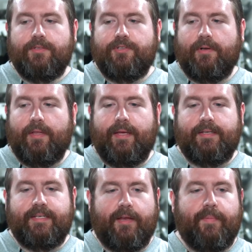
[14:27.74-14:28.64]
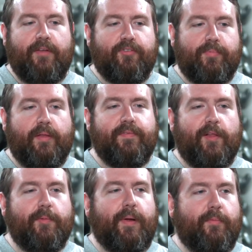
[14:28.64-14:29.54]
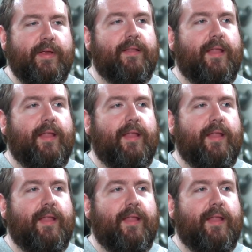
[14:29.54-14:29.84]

Certainly, detect magic, probably followed by read